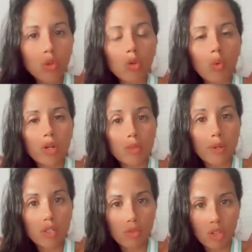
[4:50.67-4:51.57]
you know what is
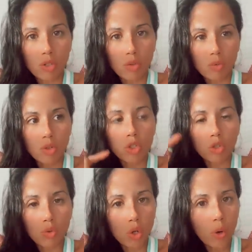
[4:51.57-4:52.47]
best for you.
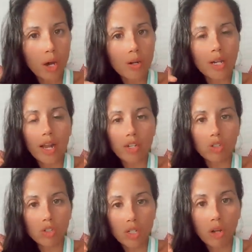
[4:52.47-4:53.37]
You know how to
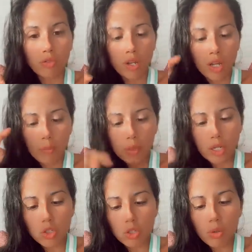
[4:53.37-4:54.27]
guide yourself
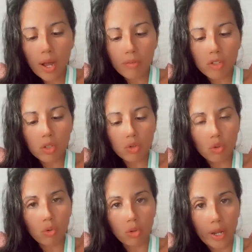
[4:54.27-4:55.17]
because you have this
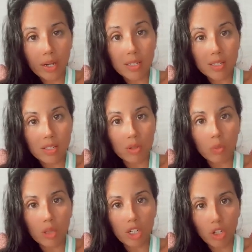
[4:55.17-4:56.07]
internal guidance
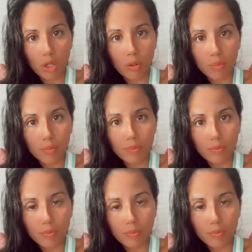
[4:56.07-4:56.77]
system within you.